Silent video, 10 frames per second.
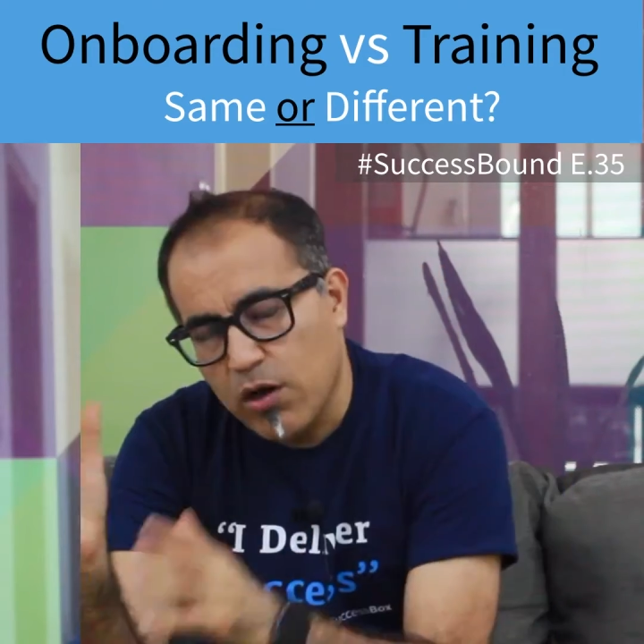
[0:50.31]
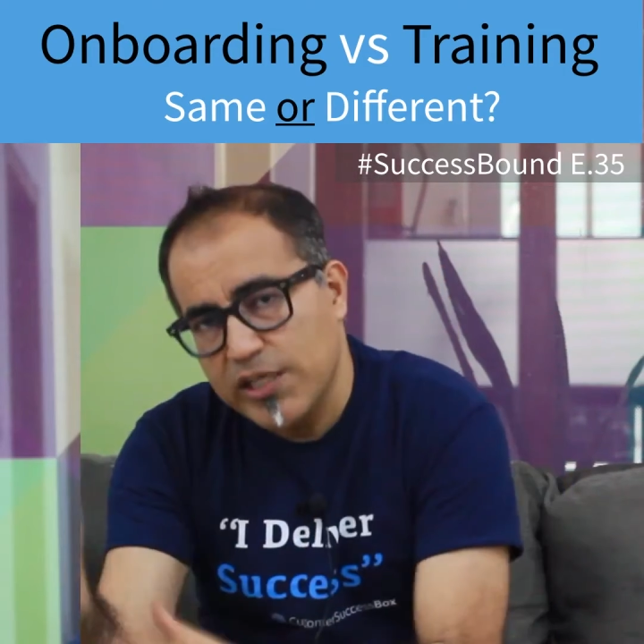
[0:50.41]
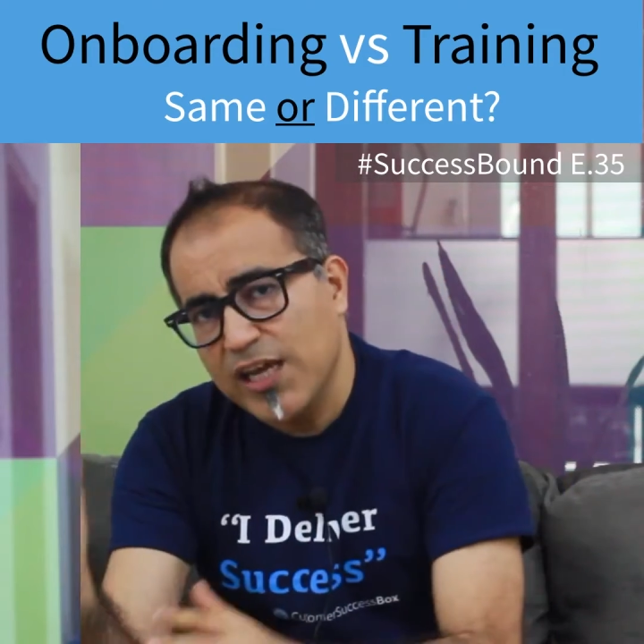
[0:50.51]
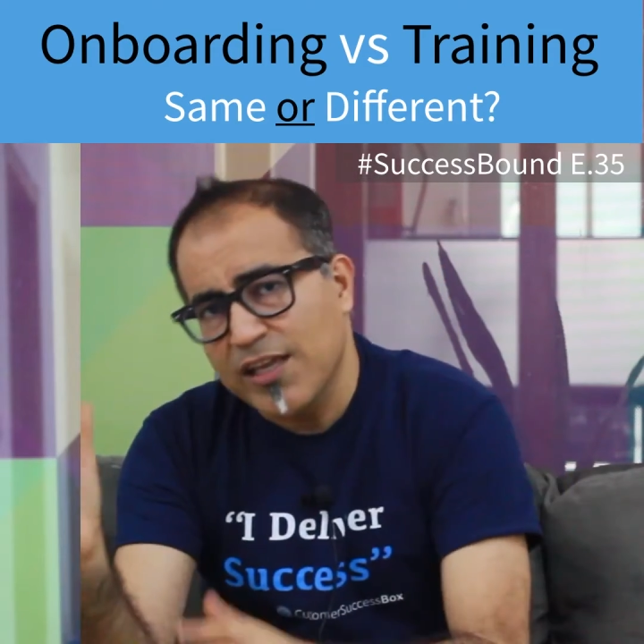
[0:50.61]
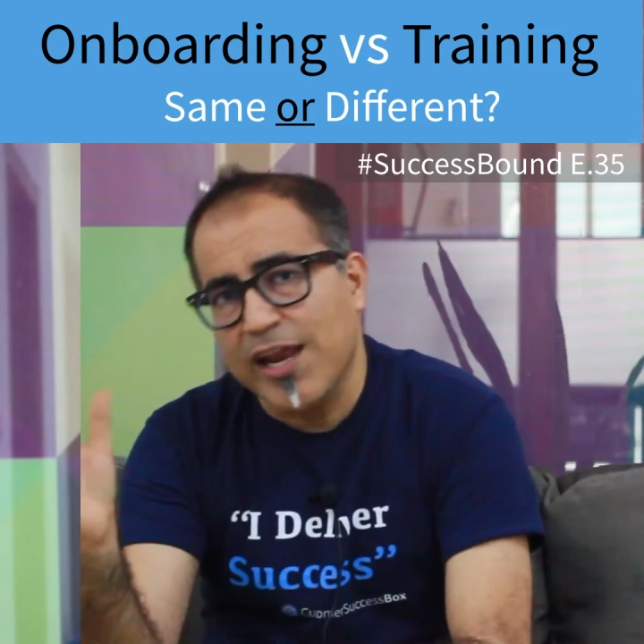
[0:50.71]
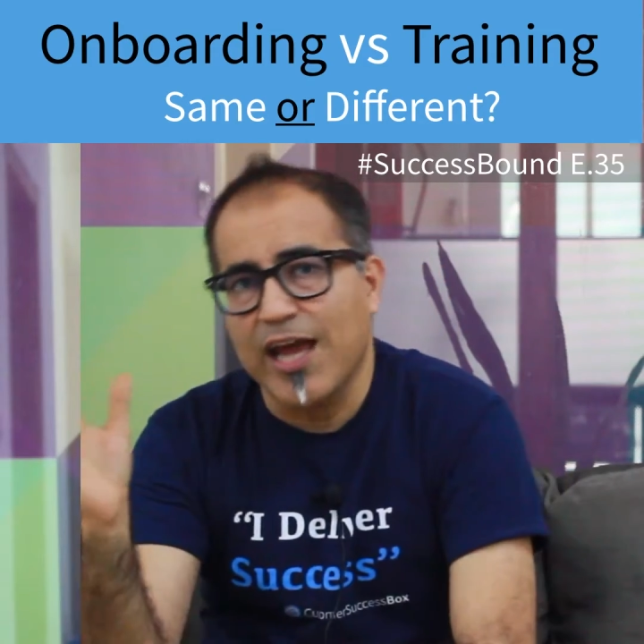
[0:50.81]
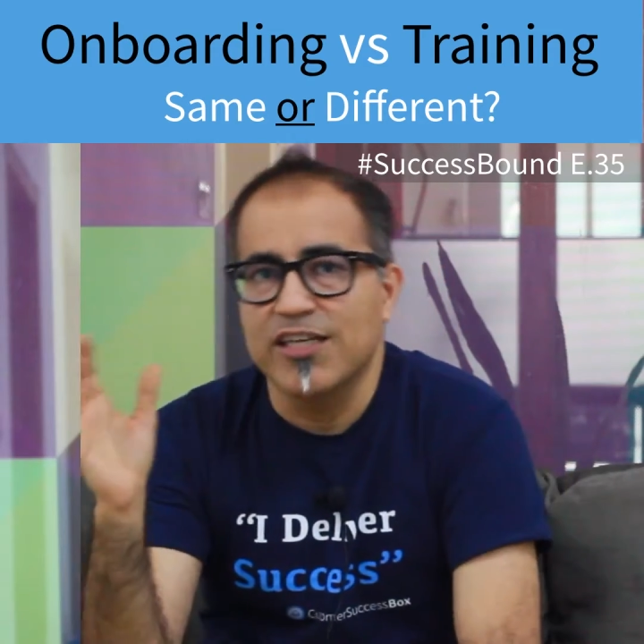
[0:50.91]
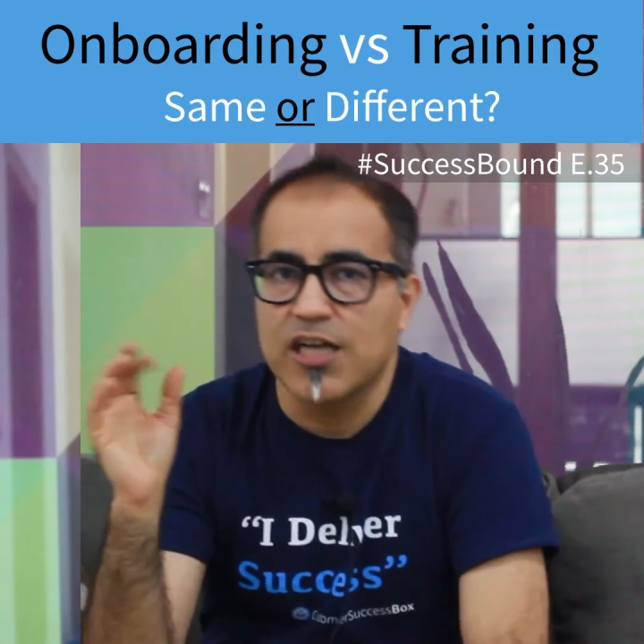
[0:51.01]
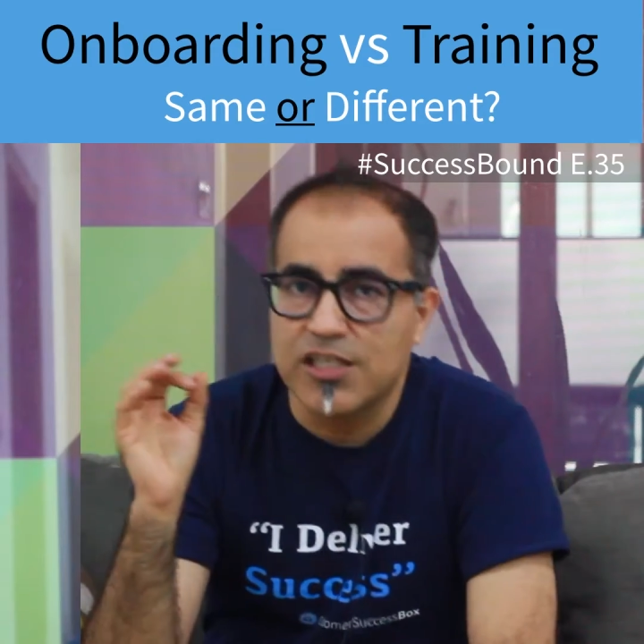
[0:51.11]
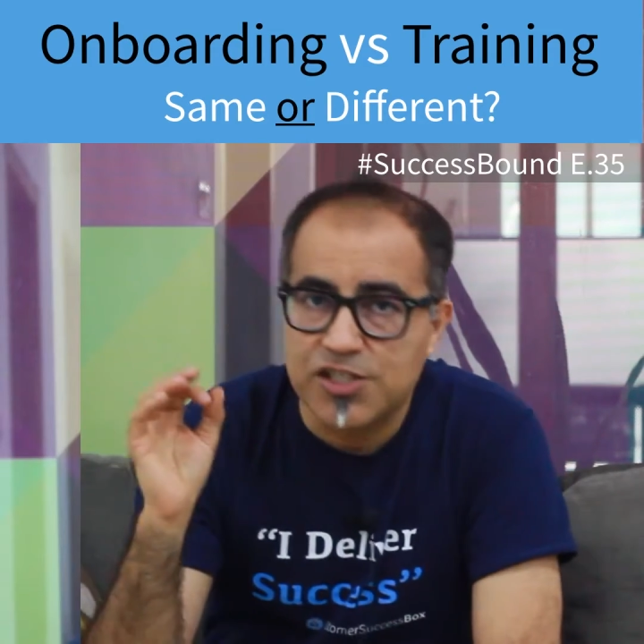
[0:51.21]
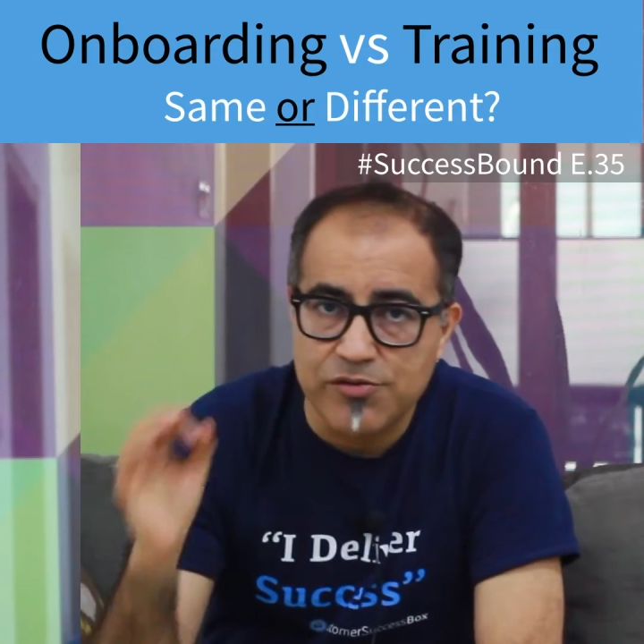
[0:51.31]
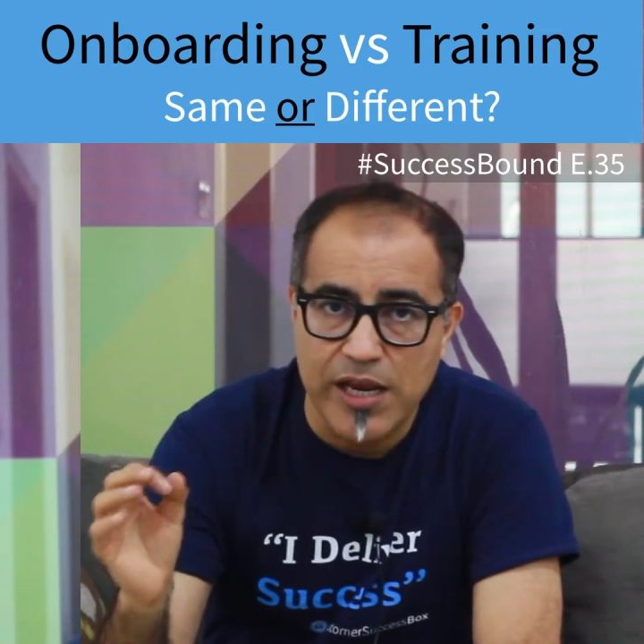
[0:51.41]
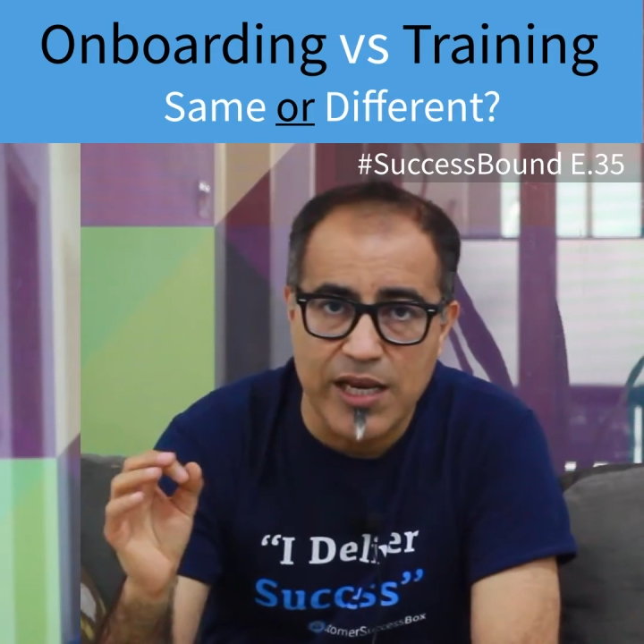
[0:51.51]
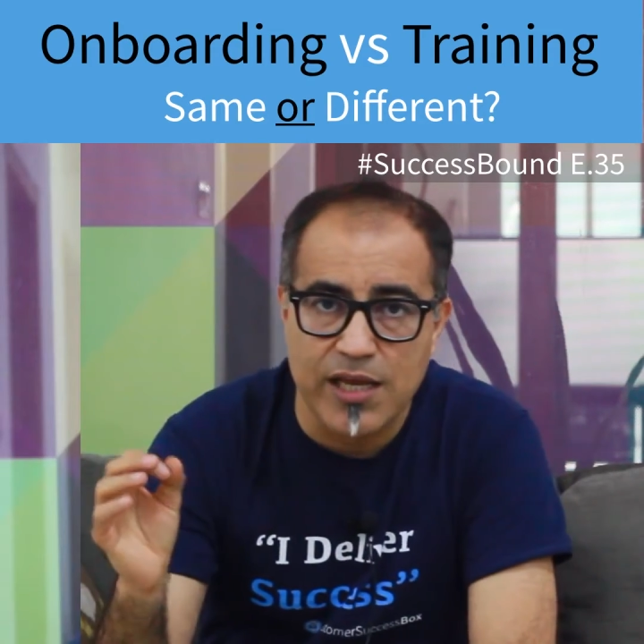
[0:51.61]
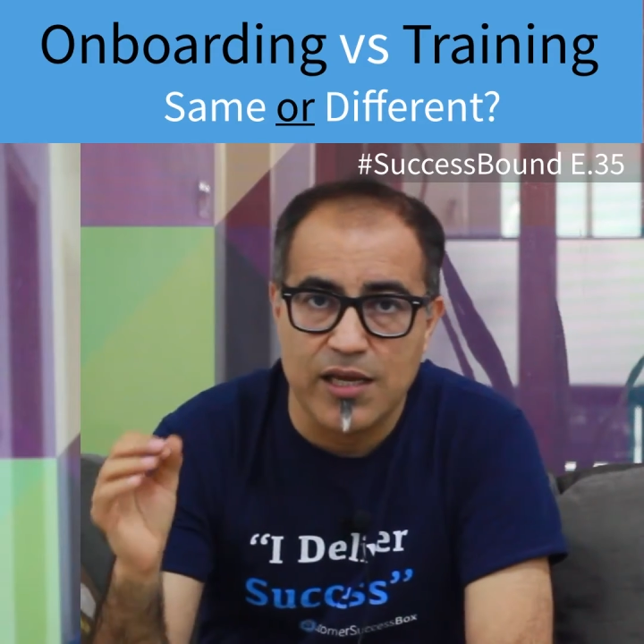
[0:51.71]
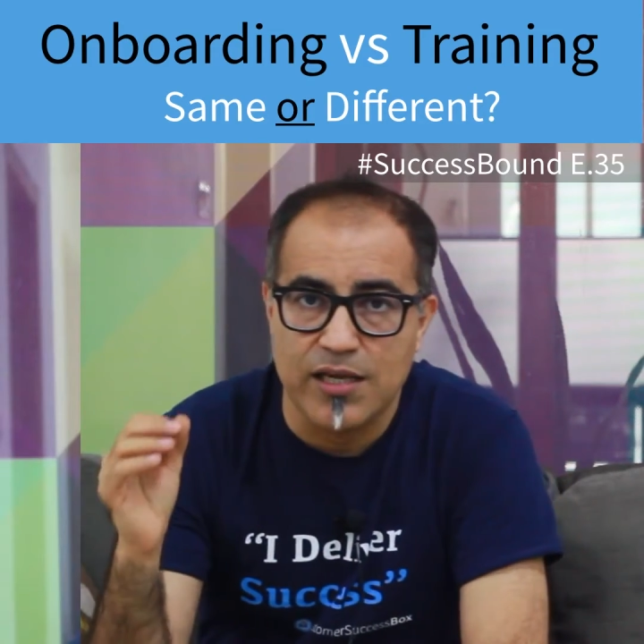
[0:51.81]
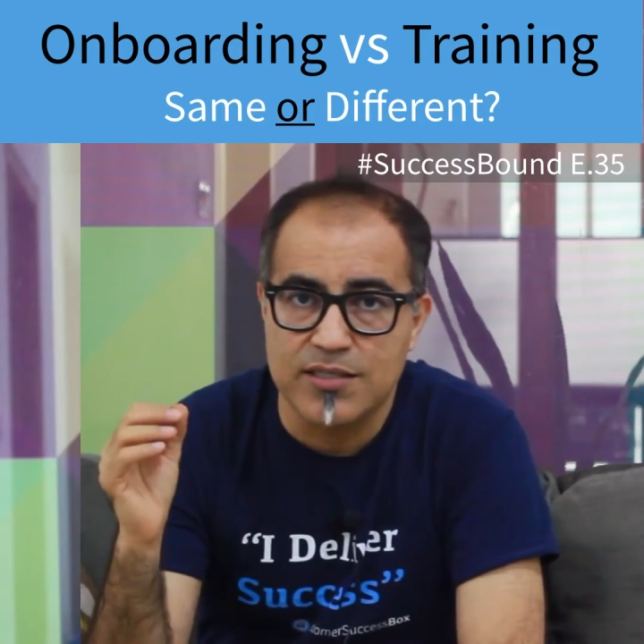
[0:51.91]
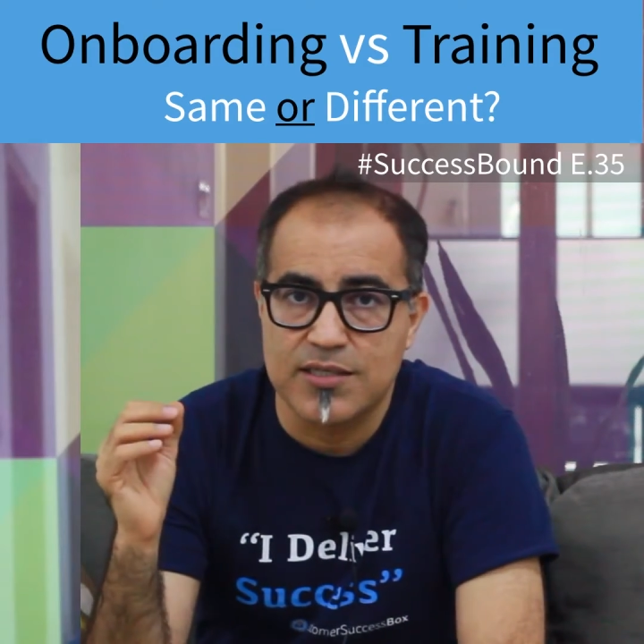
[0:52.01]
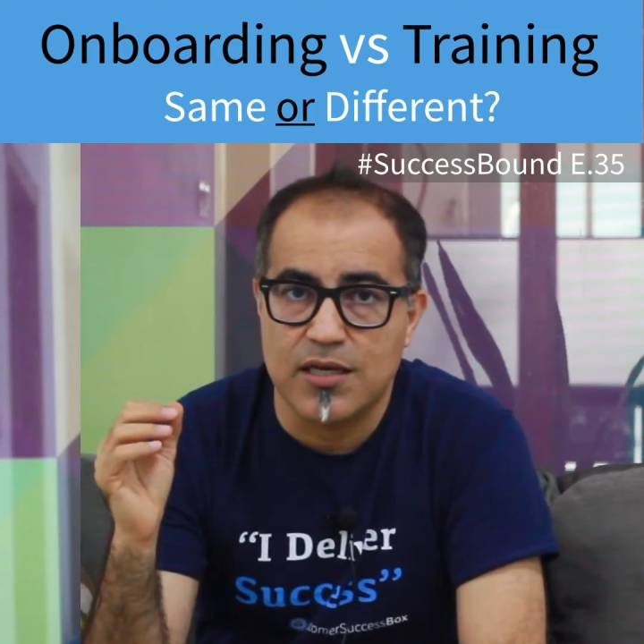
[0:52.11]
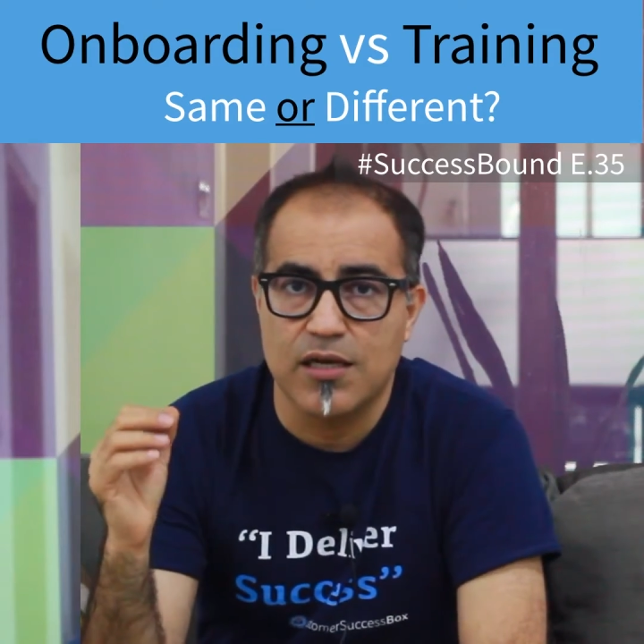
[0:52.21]
On the other hand, training
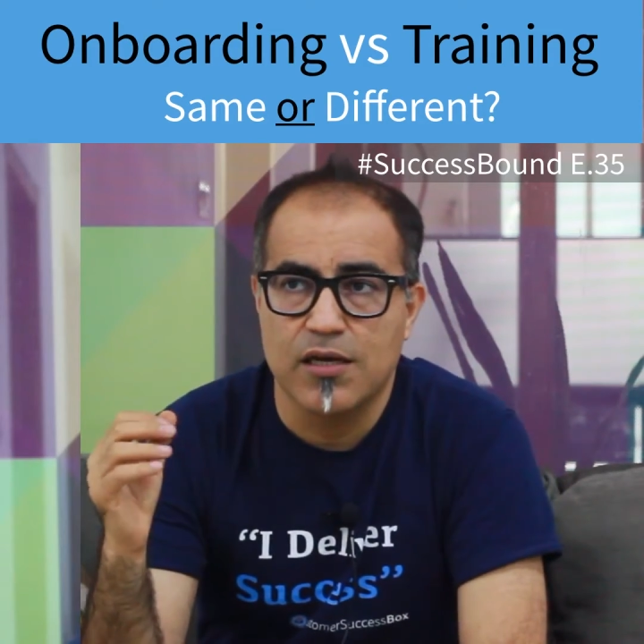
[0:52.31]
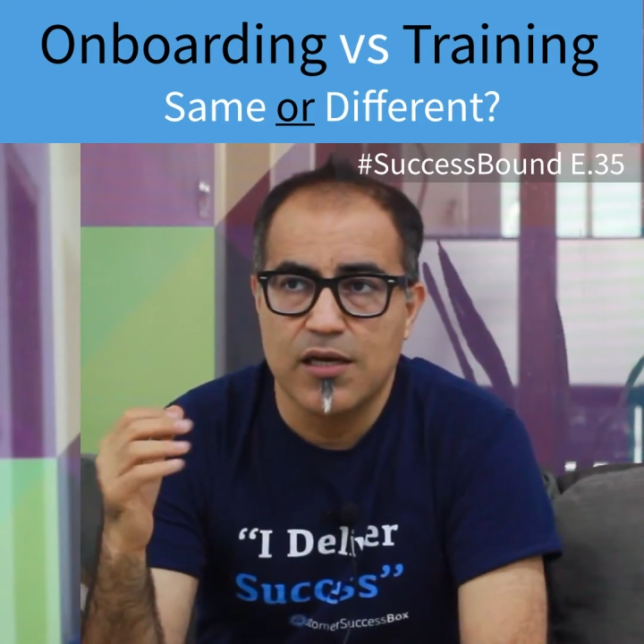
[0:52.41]
is